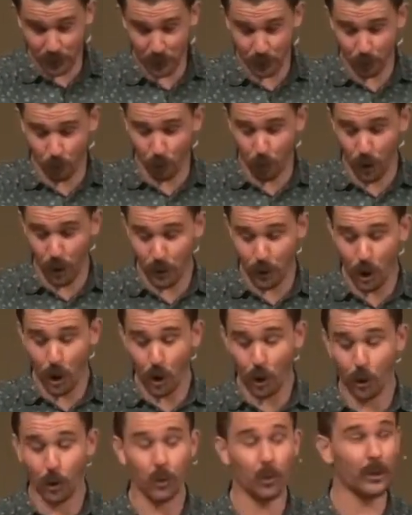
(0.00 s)
eternal Word,
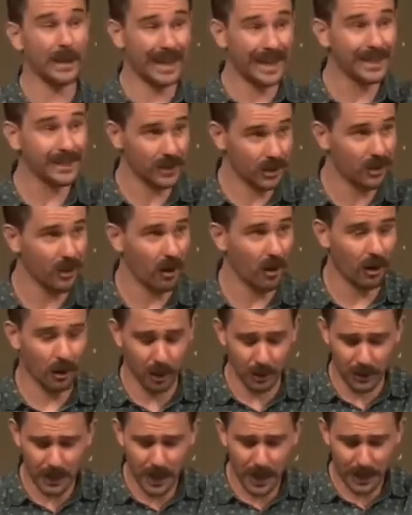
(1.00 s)
who is
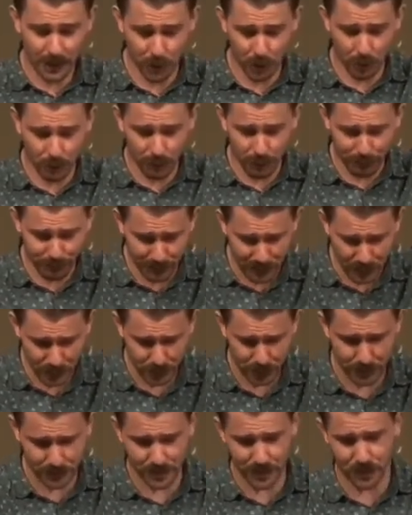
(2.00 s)
God. John
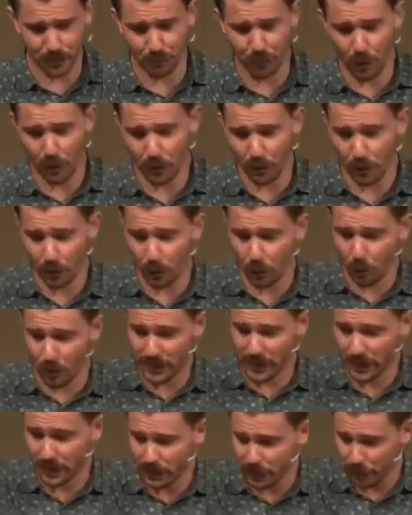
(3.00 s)
finishes this prologue
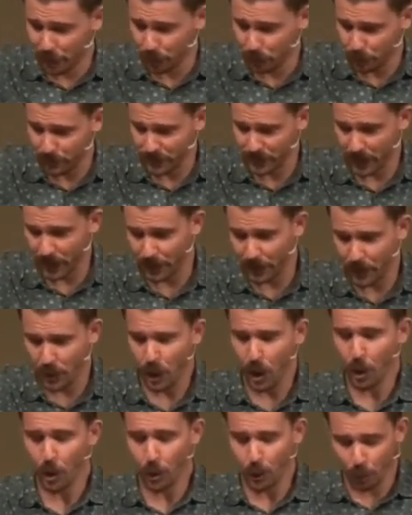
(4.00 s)
with the eternal Son,
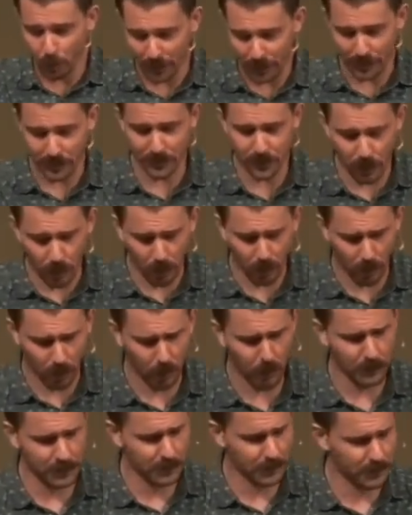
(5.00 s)
who is
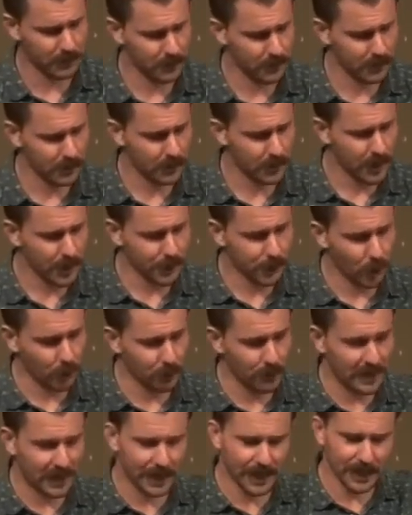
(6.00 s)
God.
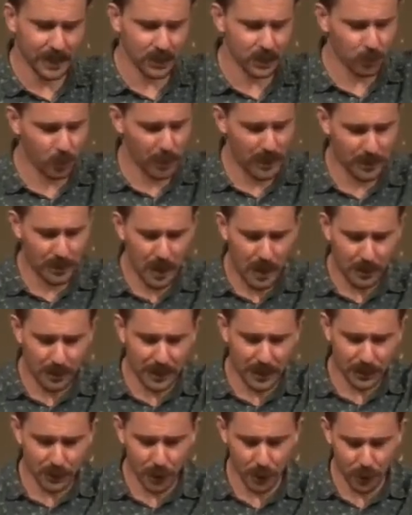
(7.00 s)
John begins with
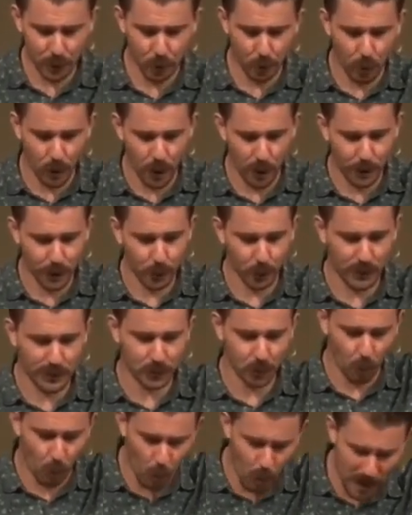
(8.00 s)
the eternal Word, who
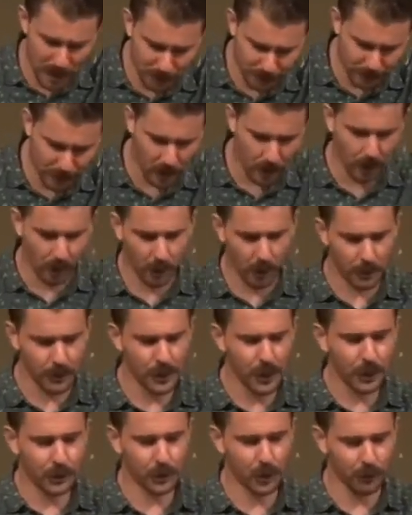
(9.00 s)
is with
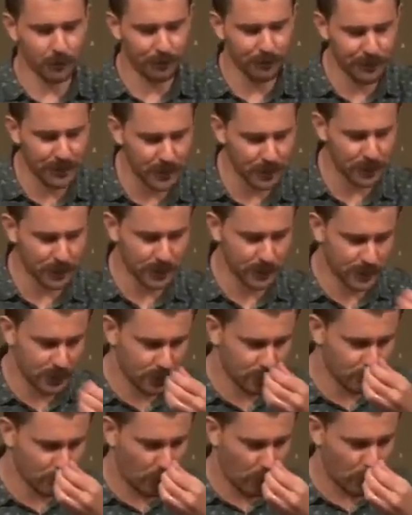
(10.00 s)
God. John finishes
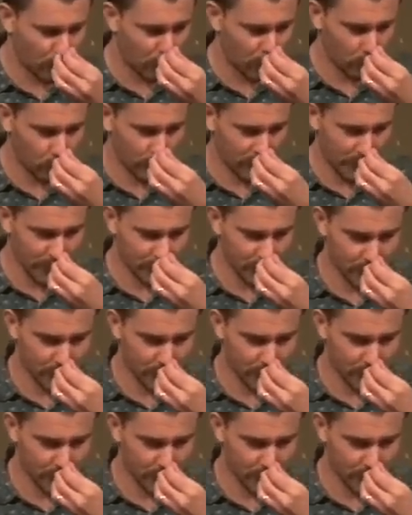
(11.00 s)
this prologue with the